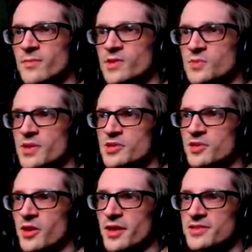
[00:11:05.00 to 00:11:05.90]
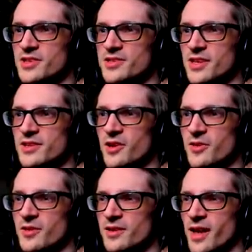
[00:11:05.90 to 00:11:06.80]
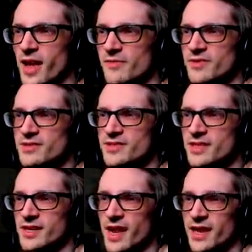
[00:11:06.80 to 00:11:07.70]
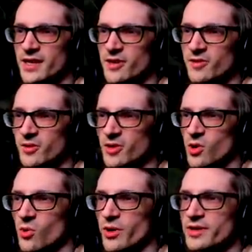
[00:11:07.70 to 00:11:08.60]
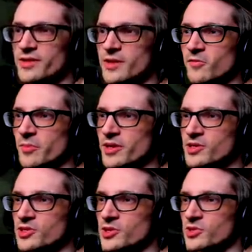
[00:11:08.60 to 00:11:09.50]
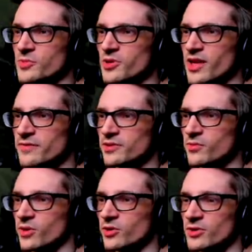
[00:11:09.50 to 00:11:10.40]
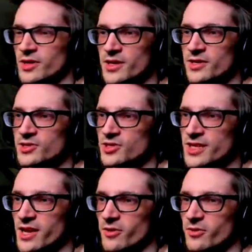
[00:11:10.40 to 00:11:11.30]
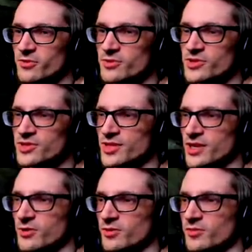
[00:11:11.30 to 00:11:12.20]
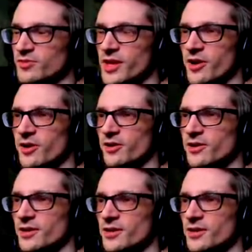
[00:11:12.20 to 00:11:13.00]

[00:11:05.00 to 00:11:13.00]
Especially though, as I said though, I haven't seen any other coin thing for me to shoot, so I'm gonna have to wonder just how secretive they are.